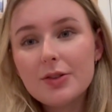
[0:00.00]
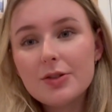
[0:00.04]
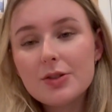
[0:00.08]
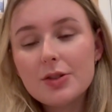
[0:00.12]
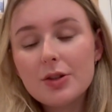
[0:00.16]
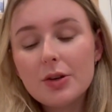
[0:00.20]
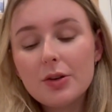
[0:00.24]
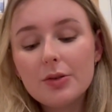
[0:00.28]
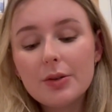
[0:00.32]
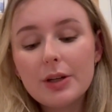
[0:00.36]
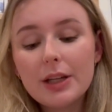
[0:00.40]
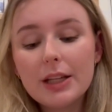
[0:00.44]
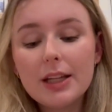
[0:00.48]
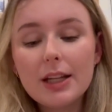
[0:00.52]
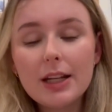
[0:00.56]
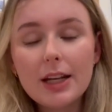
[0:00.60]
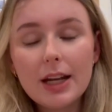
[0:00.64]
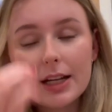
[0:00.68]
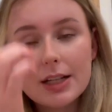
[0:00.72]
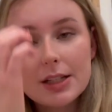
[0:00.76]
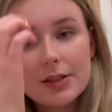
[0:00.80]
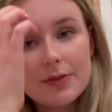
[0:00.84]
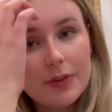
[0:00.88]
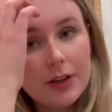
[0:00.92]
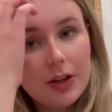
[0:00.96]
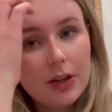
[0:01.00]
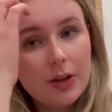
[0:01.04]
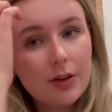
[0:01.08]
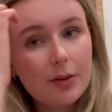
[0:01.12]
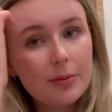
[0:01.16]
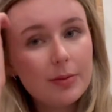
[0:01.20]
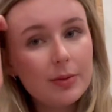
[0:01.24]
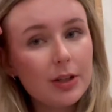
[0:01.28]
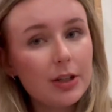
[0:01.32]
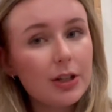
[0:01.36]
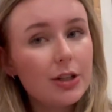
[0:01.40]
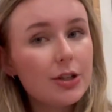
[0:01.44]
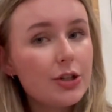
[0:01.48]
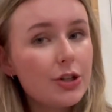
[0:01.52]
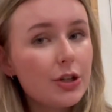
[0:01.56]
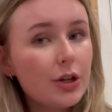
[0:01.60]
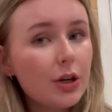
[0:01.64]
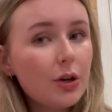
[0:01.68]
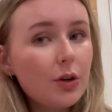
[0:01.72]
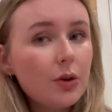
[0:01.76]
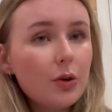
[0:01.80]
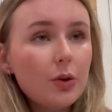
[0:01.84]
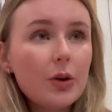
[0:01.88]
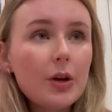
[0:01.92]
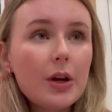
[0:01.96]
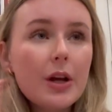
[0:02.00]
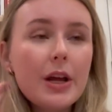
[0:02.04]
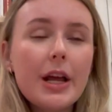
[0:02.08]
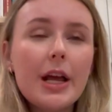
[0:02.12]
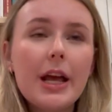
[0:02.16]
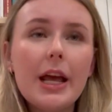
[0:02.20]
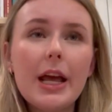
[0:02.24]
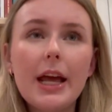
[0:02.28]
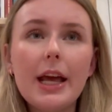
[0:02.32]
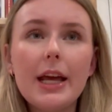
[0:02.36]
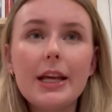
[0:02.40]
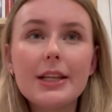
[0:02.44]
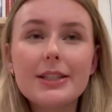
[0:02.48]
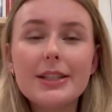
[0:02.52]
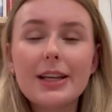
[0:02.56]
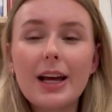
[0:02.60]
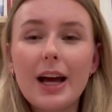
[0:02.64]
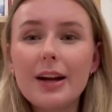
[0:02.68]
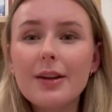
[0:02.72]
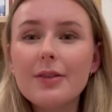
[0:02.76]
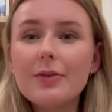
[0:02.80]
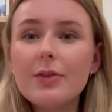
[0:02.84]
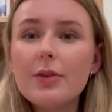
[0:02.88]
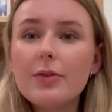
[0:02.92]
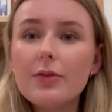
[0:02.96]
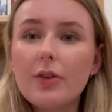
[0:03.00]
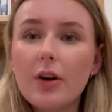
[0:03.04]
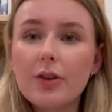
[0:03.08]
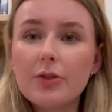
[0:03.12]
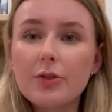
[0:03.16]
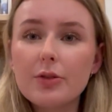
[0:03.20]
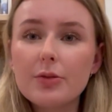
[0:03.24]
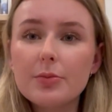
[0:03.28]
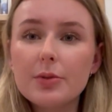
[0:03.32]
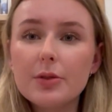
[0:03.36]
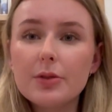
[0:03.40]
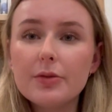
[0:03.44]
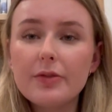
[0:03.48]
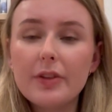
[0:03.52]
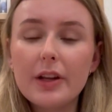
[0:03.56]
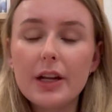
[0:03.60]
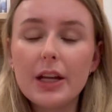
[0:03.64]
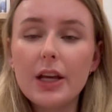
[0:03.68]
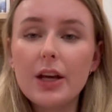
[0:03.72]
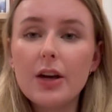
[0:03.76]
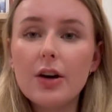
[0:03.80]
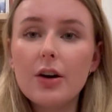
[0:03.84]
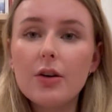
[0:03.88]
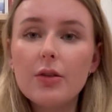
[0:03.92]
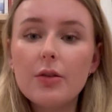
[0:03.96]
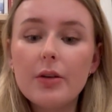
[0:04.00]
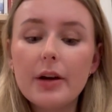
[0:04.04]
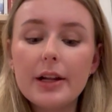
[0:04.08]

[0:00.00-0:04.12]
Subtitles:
So in the next video I'm going to show, it's kind of a vulnerable video.